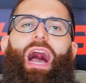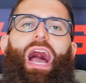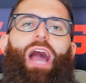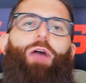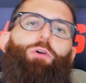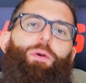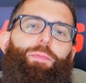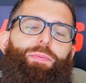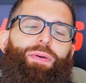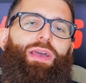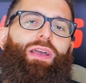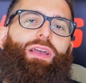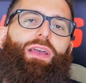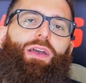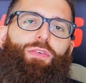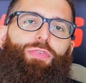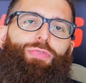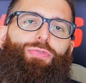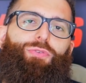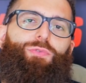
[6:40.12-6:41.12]
I will
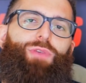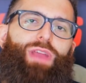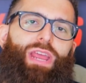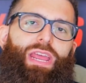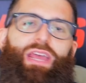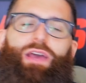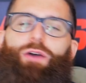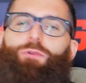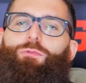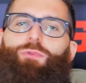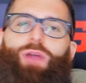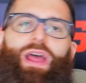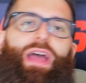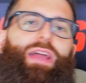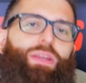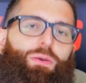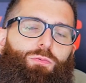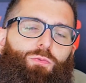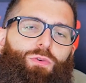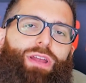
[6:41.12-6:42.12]
pick three
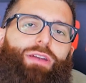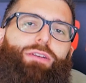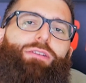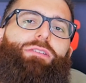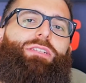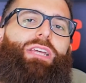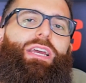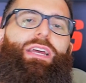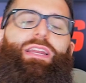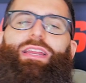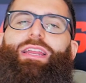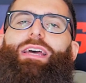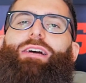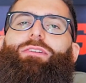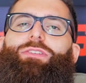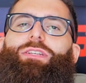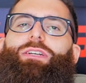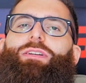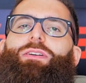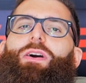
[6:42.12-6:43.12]
random winners and
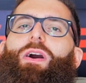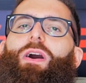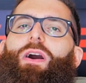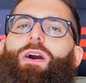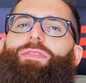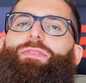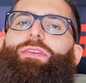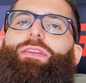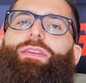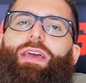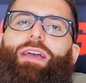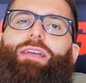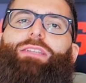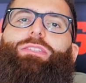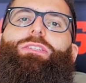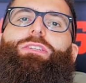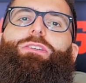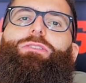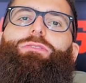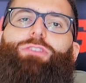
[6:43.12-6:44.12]
announce it on the
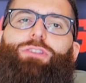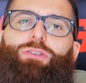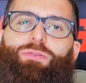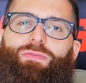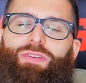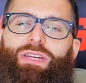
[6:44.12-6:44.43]
next YouTube